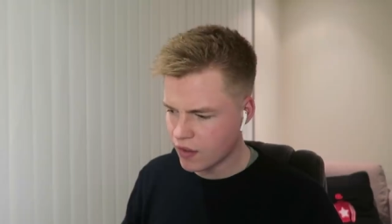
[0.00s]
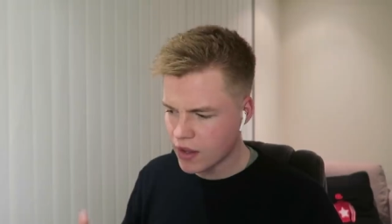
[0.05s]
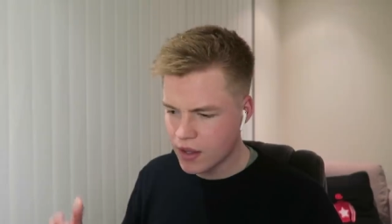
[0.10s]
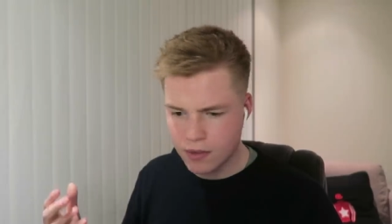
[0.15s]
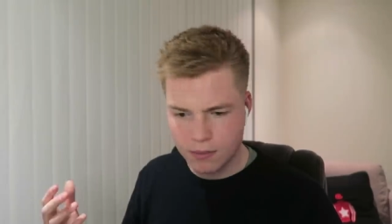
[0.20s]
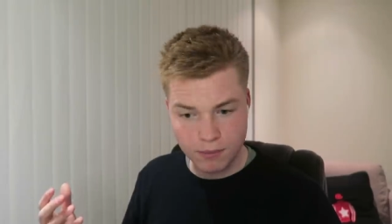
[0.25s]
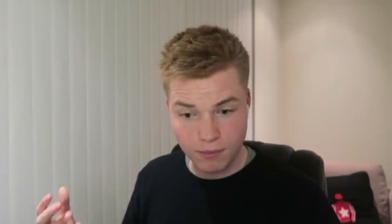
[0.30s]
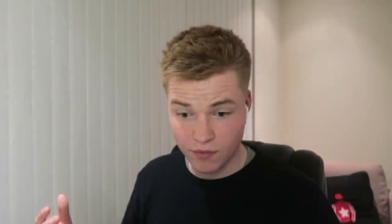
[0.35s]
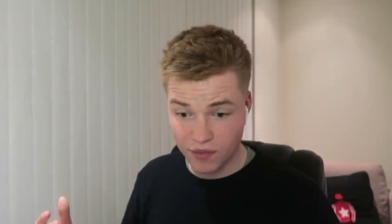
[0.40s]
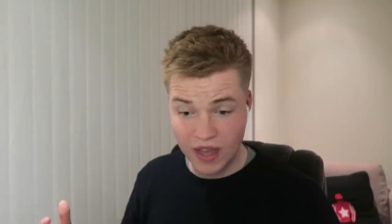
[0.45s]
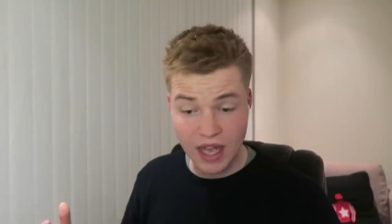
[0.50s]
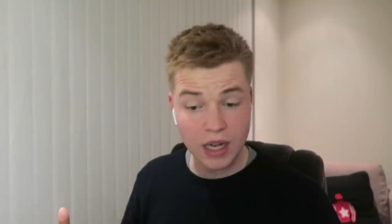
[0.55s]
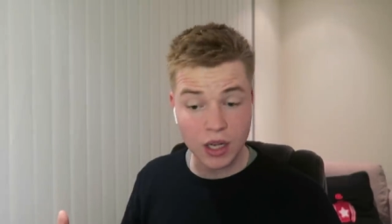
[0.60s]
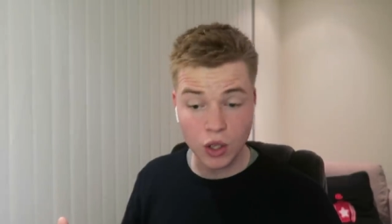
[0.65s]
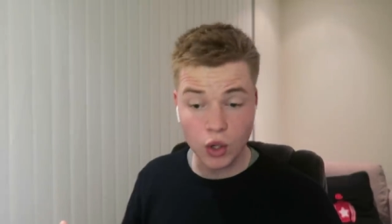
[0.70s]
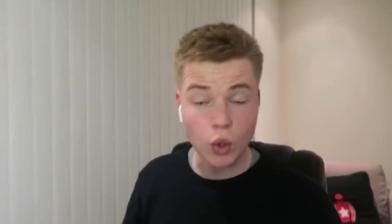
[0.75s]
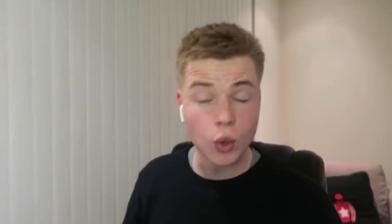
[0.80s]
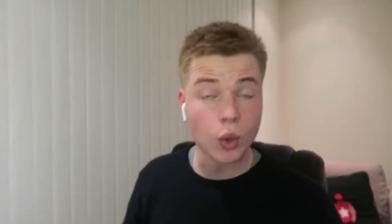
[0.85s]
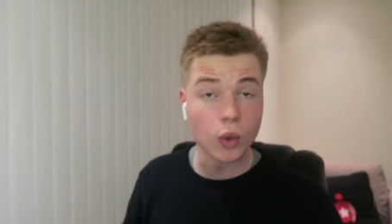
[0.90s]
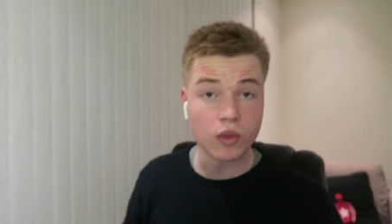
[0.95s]
I think
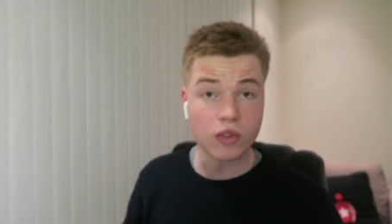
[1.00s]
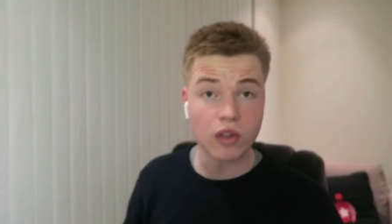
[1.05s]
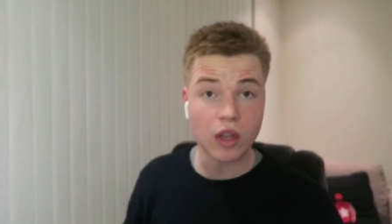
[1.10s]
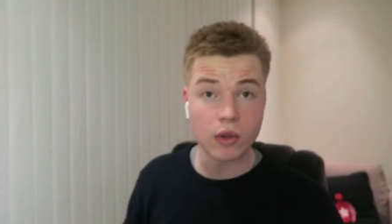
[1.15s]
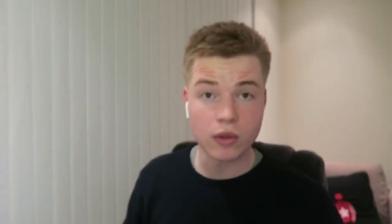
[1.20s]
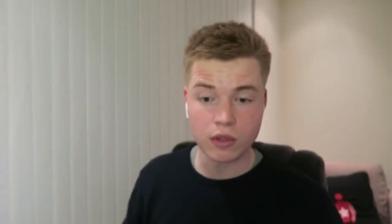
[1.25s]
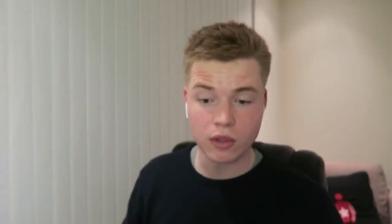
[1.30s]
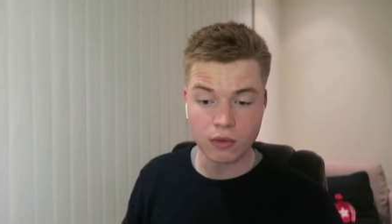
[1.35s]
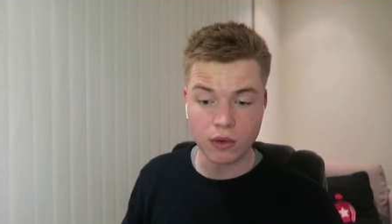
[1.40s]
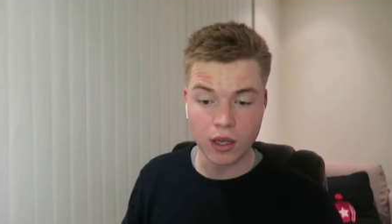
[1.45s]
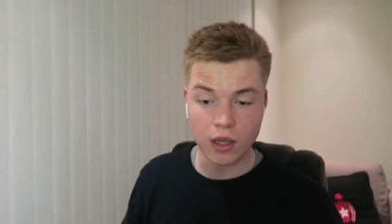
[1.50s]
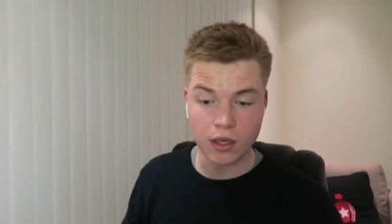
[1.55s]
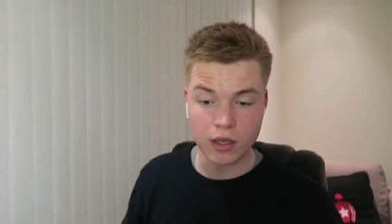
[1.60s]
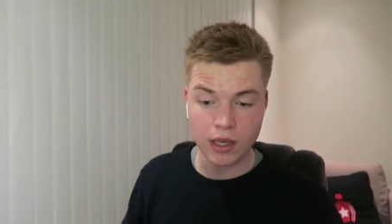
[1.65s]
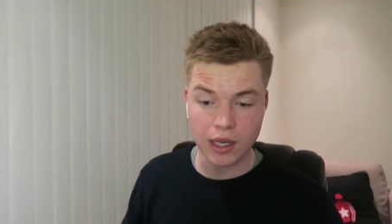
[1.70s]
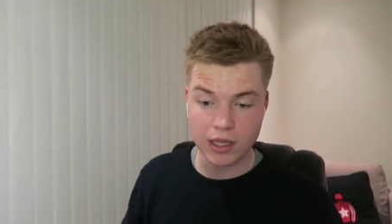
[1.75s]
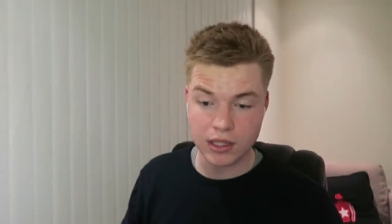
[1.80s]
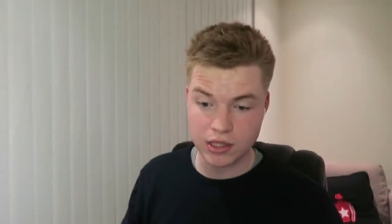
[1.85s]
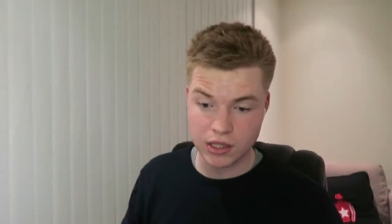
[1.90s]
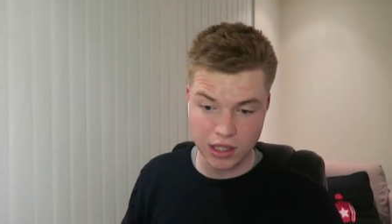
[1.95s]
Vienna Court's going to
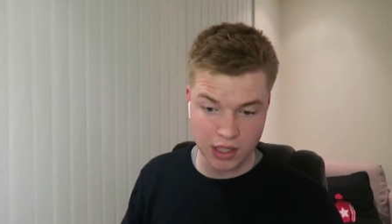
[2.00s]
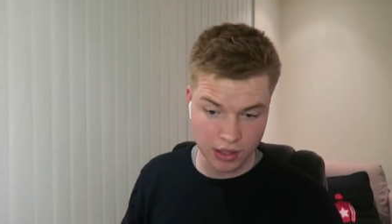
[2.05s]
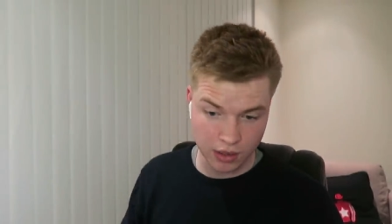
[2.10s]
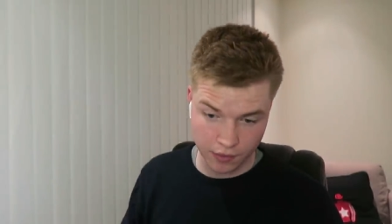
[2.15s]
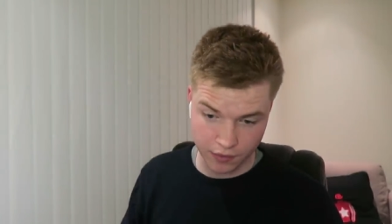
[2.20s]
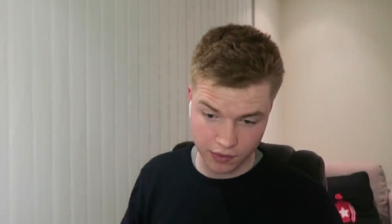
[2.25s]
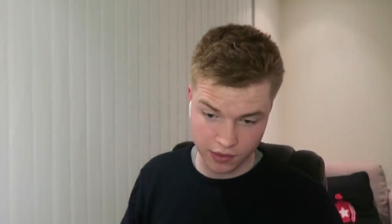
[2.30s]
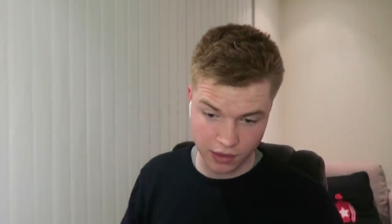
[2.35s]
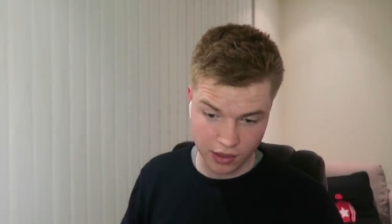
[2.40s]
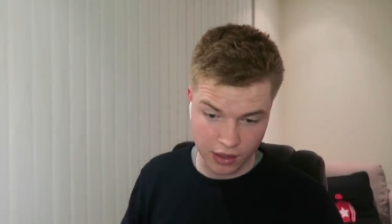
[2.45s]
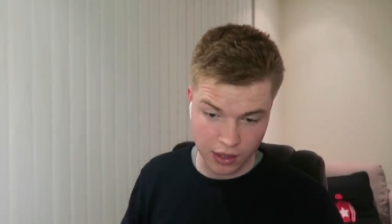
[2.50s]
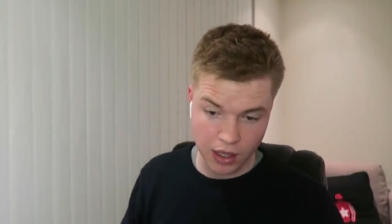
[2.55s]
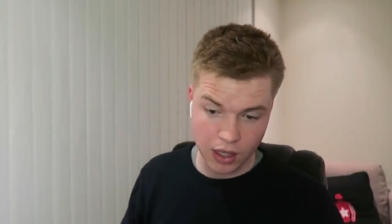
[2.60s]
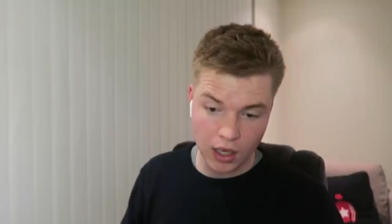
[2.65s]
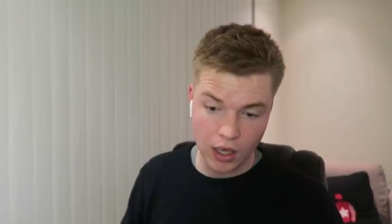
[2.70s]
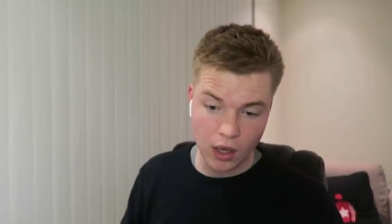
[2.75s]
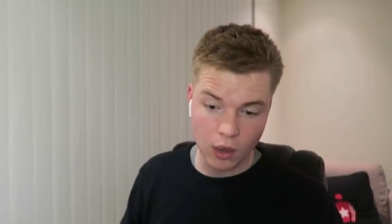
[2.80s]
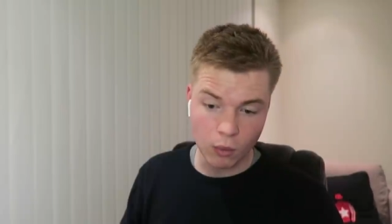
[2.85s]
run, and she obviously